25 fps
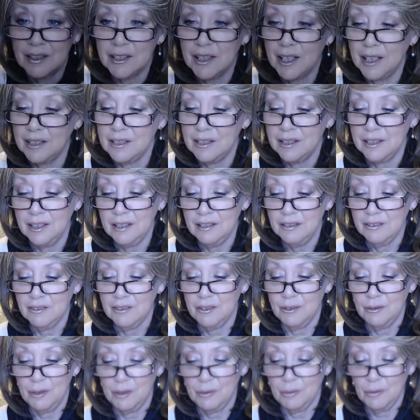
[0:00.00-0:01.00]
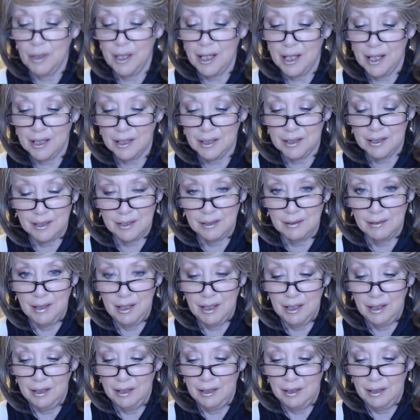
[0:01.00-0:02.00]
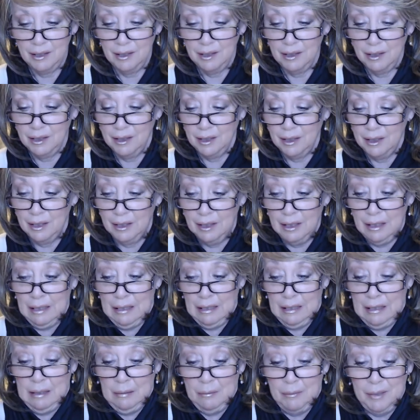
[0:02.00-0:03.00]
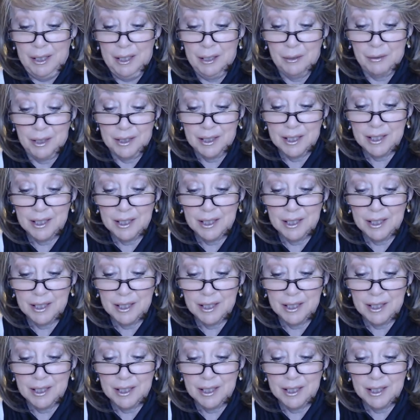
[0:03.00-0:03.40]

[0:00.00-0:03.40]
like see-through and wax. But anyway,